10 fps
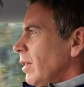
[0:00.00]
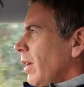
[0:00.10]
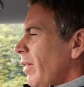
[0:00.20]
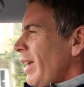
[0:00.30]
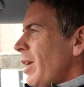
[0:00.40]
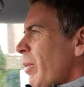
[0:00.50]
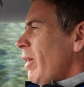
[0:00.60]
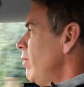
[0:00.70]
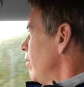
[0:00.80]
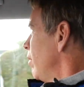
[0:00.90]
I think
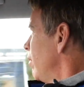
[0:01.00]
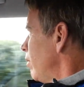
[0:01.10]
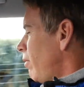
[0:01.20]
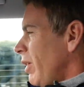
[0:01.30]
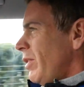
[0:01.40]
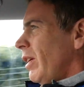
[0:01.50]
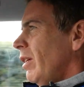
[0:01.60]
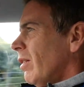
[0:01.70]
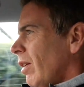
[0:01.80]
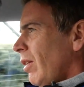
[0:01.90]
about racing
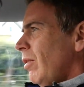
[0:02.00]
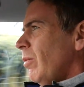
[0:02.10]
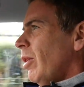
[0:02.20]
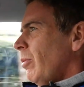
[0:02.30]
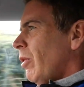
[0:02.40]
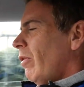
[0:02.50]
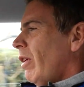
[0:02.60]
a lot when I'm not